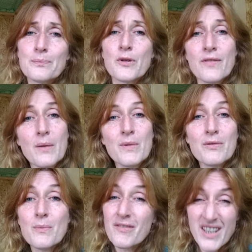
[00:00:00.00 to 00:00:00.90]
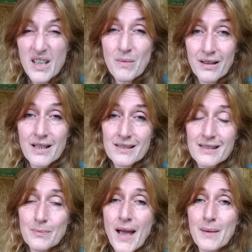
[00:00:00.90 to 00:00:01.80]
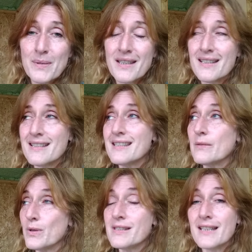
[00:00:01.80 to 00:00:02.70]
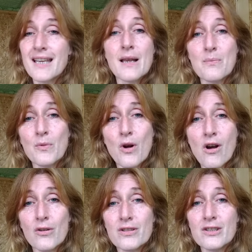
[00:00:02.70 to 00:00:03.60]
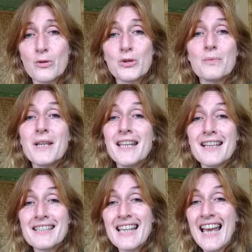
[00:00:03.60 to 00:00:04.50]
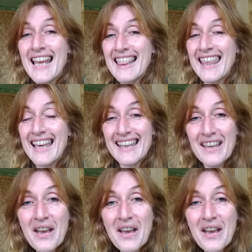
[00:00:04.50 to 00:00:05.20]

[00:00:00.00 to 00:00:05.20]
prevent me from ever getting my license back because once again, I'm caught on social media saying that